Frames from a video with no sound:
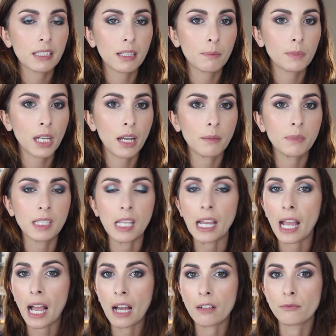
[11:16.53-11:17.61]
Sometimes
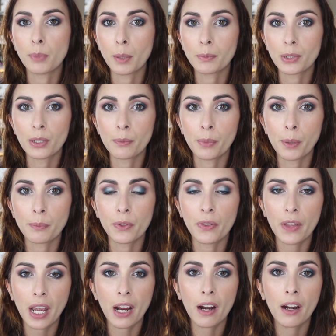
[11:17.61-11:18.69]
they have Bumble and Bumble
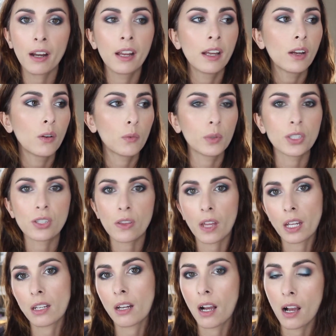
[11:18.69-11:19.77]
there, which
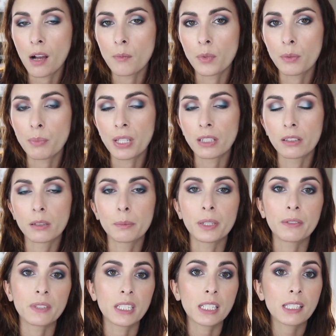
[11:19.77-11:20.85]
then would be a little
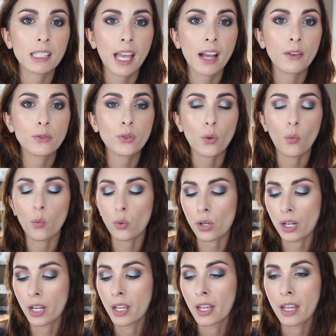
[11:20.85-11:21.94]
bit of a discount,
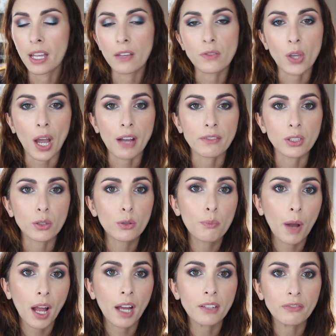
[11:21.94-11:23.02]
or if you have a
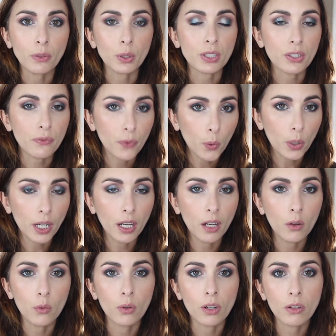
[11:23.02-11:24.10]
coupon for
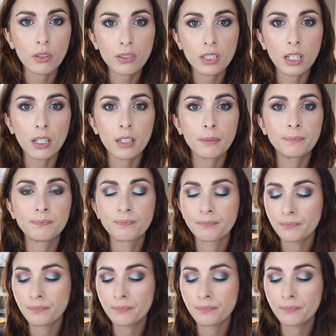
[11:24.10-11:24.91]
Sephora or Ulta.